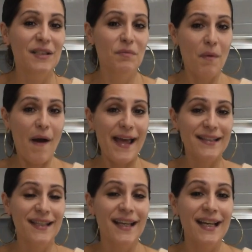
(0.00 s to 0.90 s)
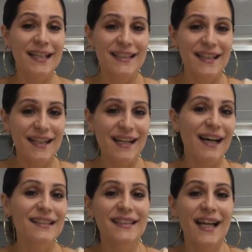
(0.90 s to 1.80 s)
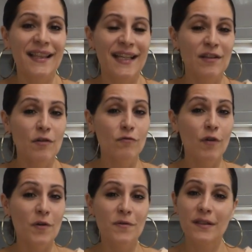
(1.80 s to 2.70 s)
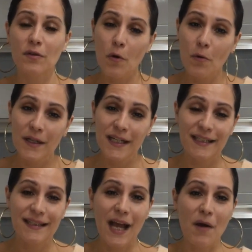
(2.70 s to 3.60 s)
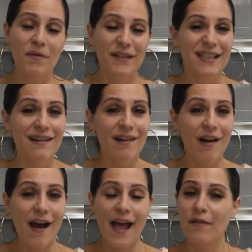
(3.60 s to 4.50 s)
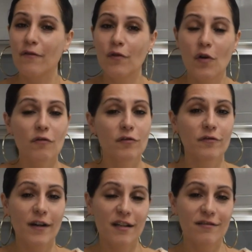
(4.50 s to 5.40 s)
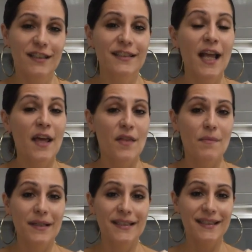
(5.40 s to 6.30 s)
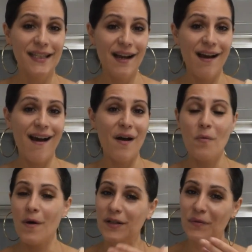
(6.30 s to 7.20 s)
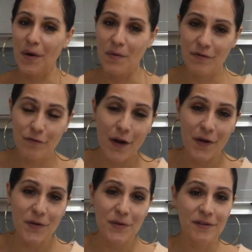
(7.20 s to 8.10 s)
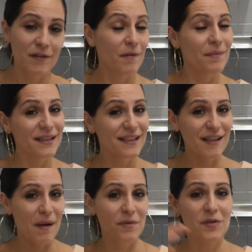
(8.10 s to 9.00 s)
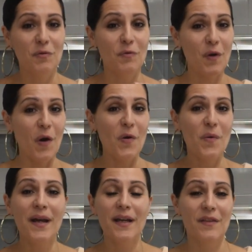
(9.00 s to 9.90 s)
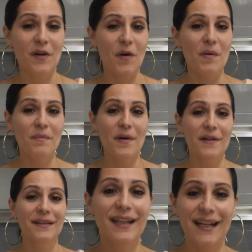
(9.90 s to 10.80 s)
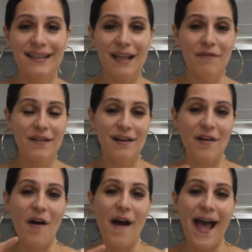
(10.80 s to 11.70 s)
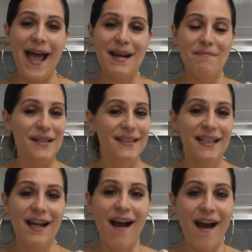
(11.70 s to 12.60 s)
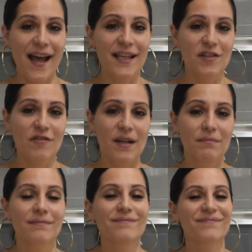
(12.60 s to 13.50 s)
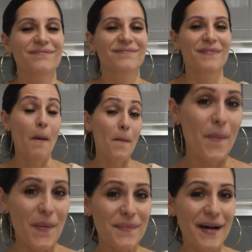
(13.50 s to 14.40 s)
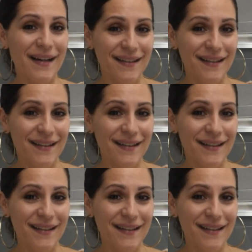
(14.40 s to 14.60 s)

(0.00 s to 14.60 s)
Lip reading: spice to the nuts, and then the rose is cooling it down with its light floral fragrance. The mastixa works well with rose because if you've been to Cyprus, you'll know the combo drenched filo and mastixa ice cream. Bomba.